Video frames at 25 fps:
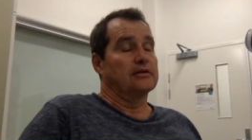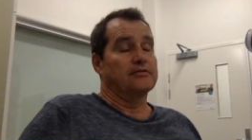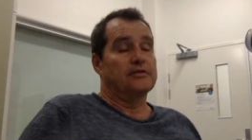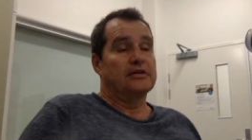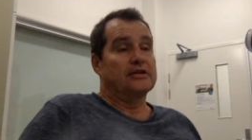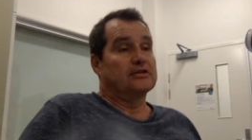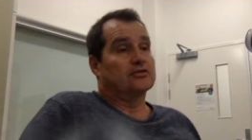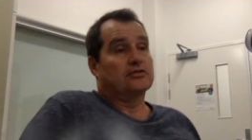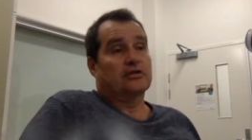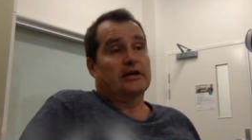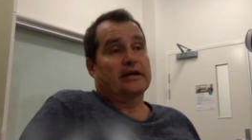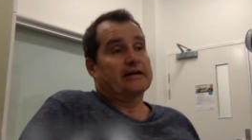
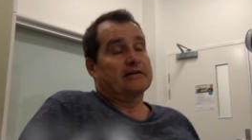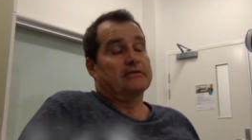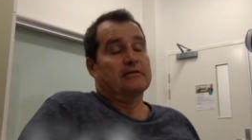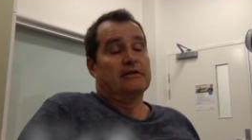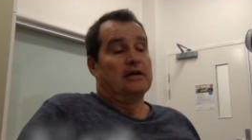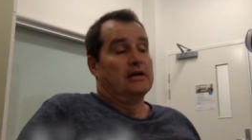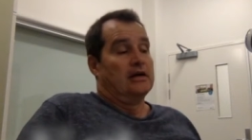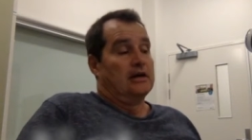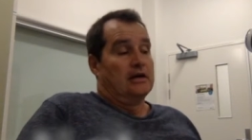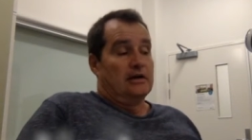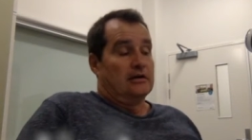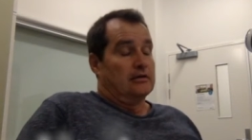things like
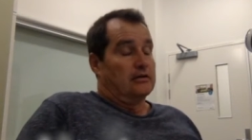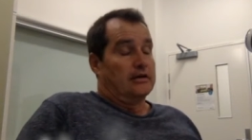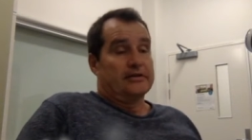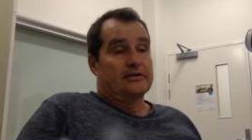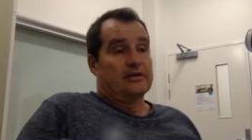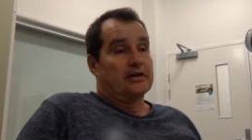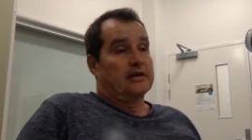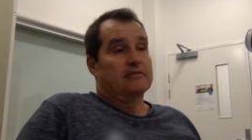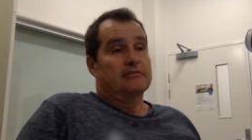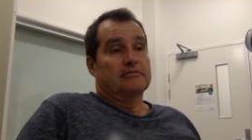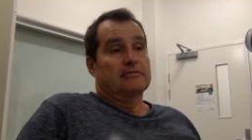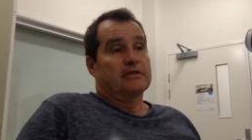like
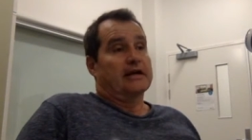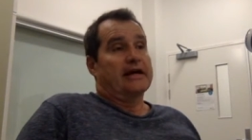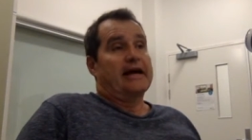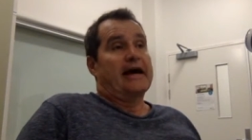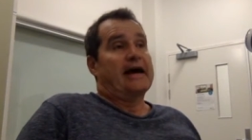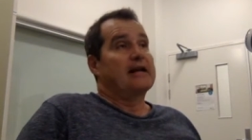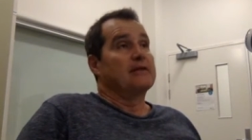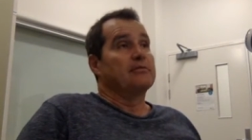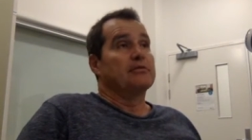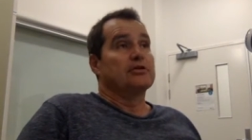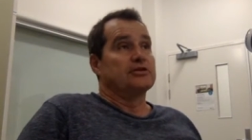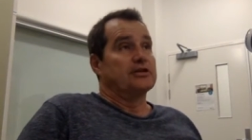the, the
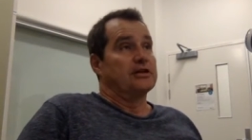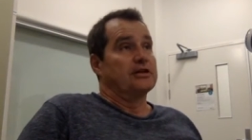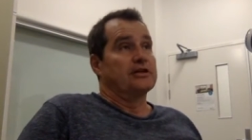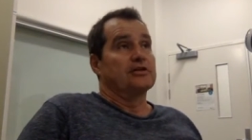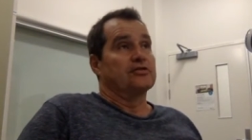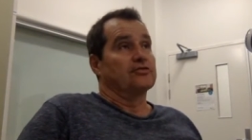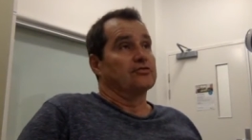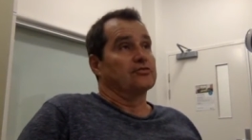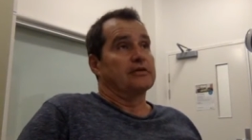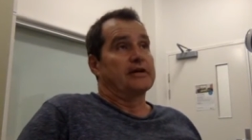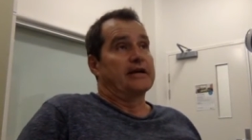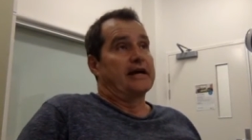cannabis
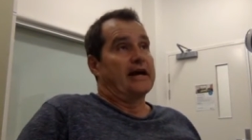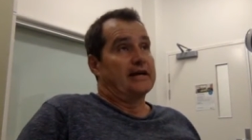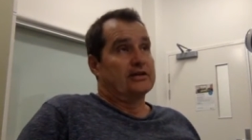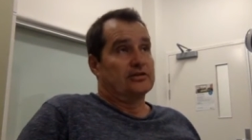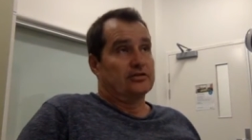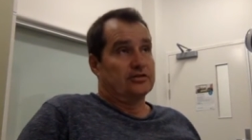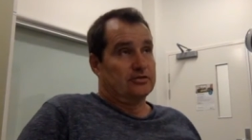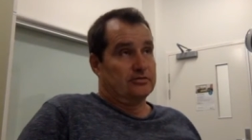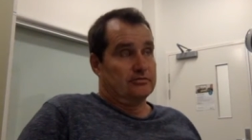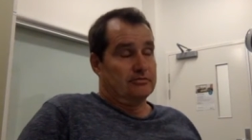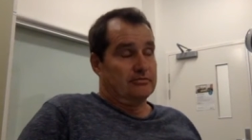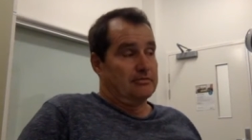industry
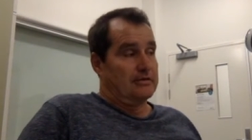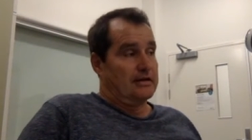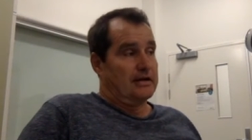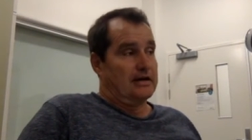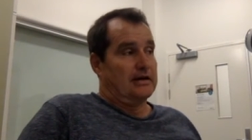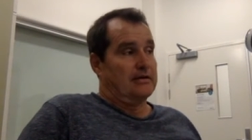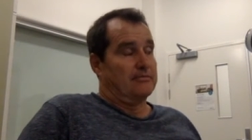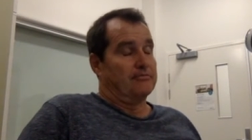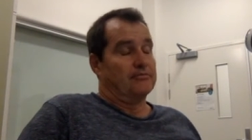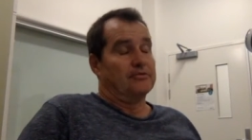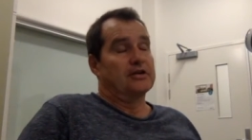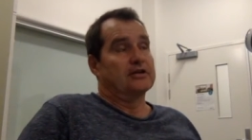has
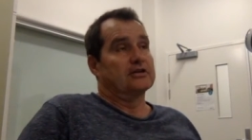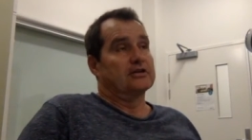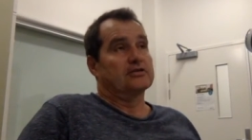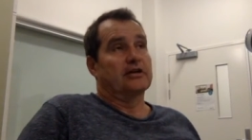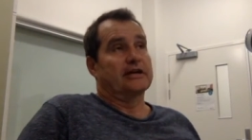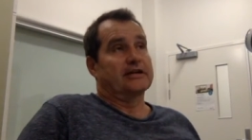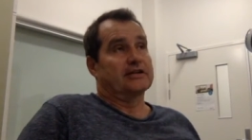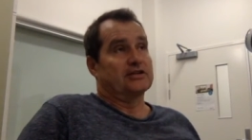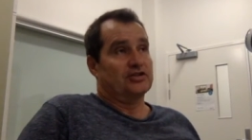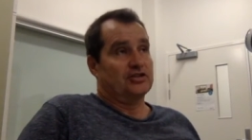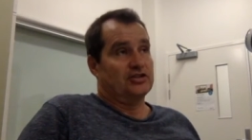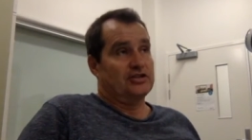um, things
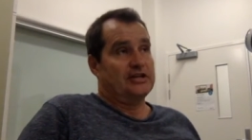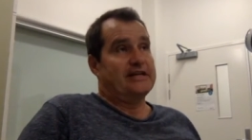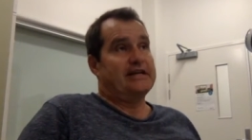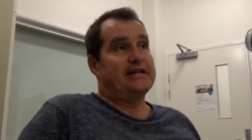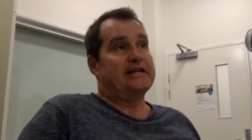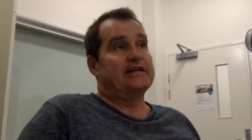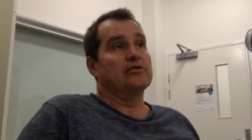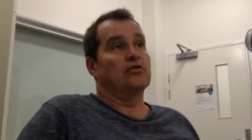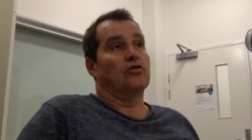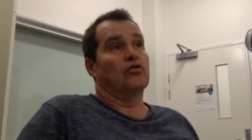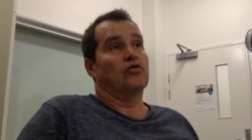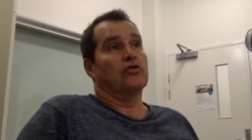like
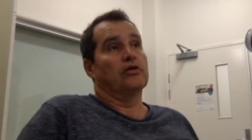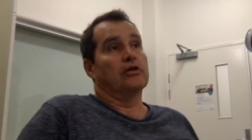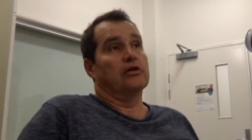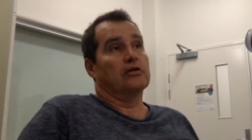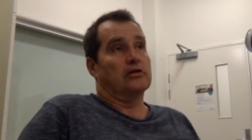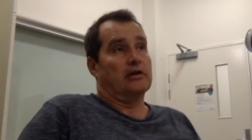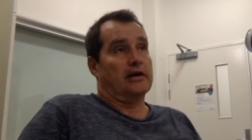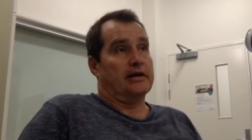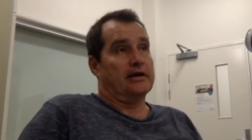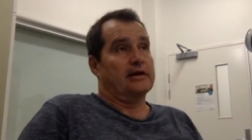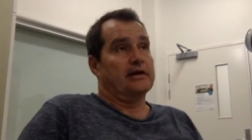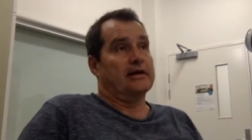seed
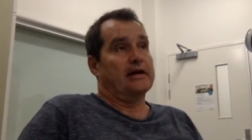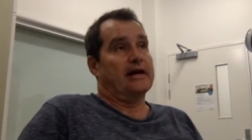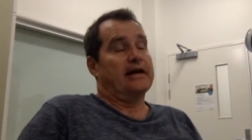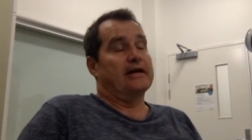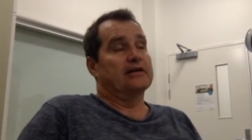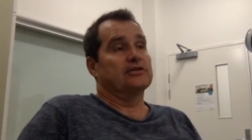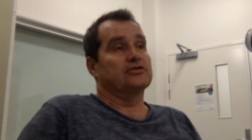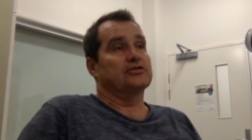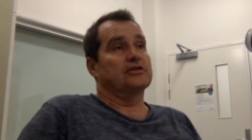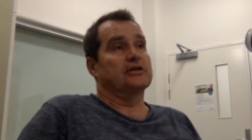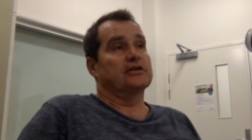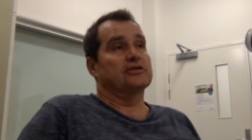oil and it
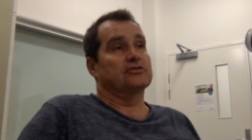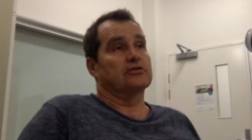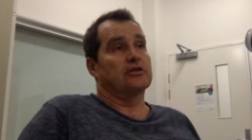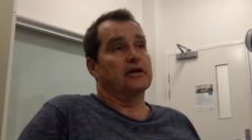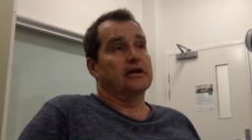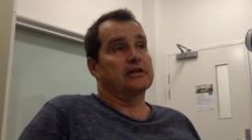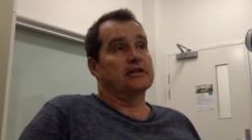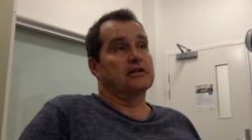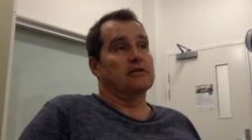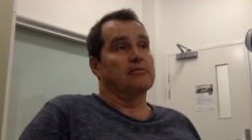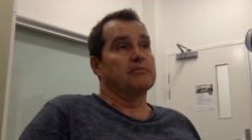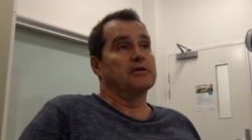has things
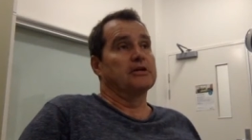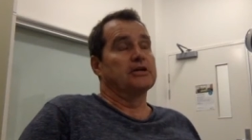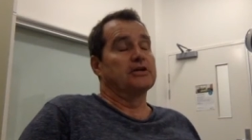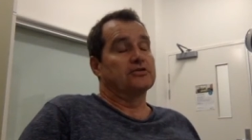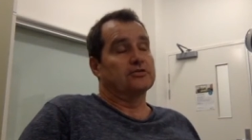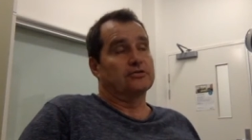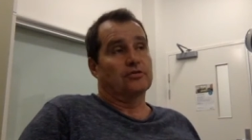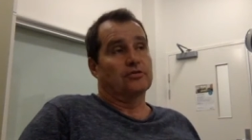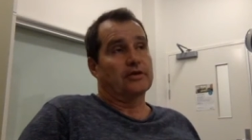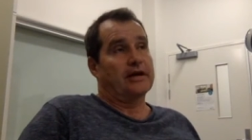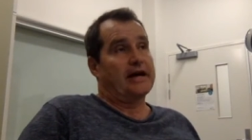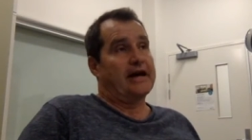like the
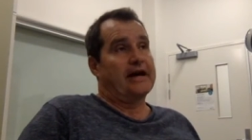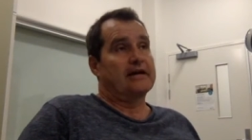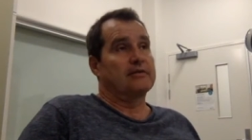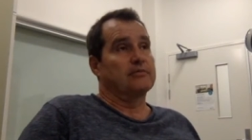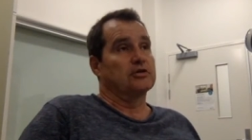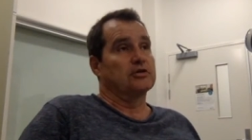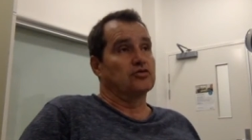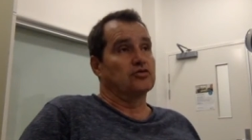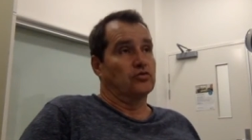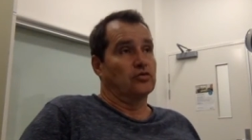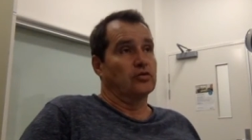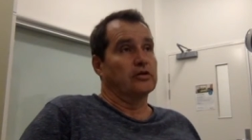medicinal
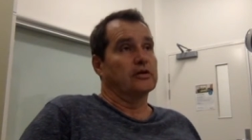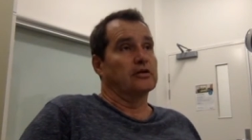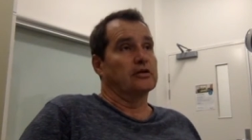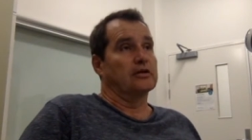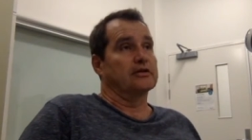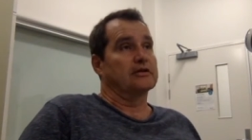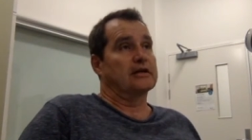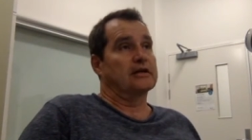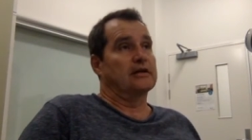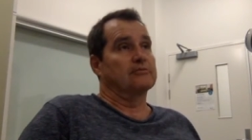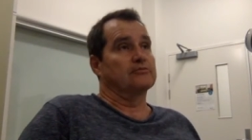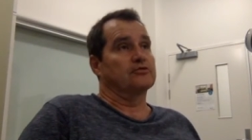cannabis oil
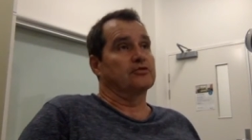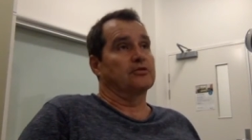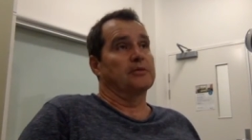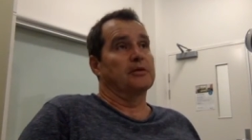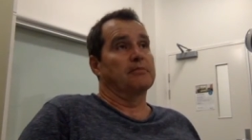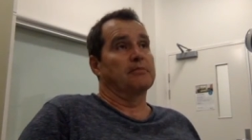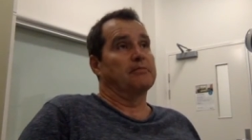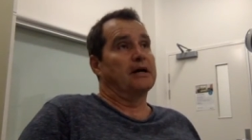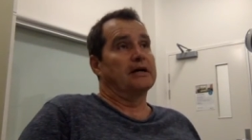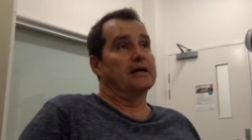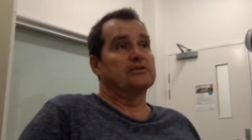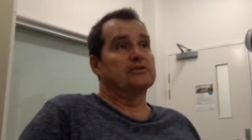that comes from
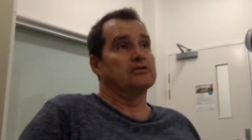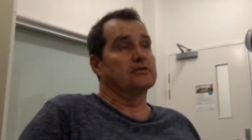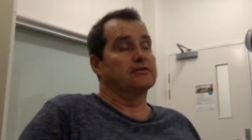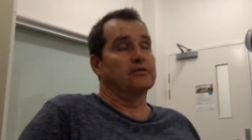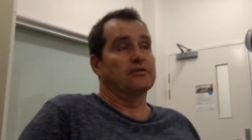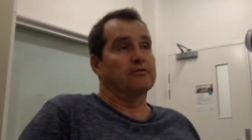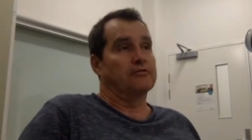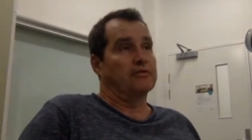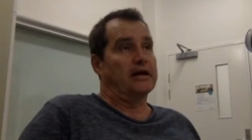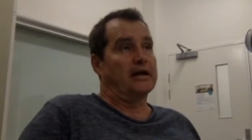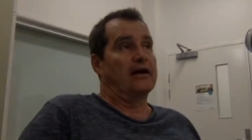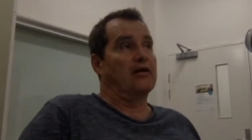the buds of
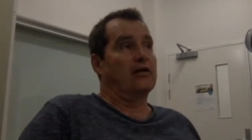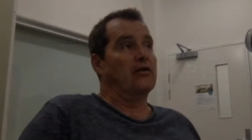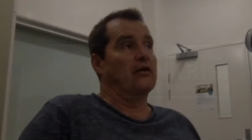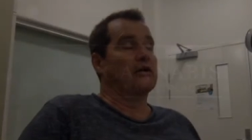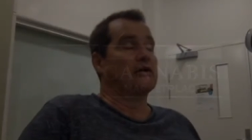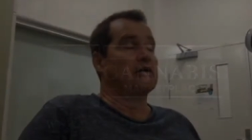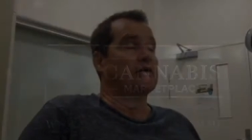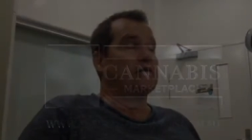the flower.